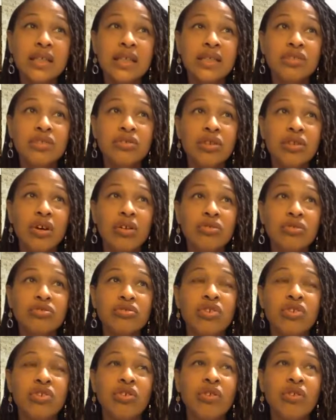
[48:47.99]

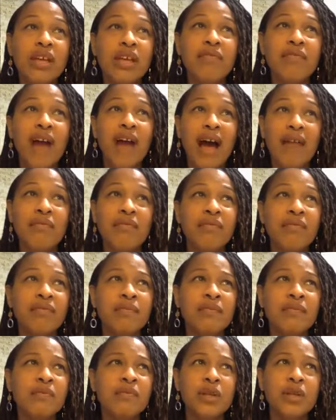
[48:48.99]
So if I
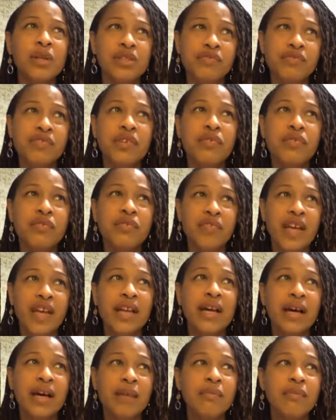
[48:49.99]
were to feel fed
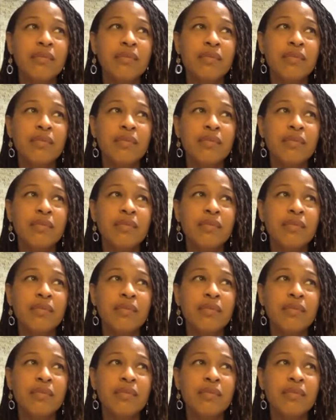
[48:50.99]
up,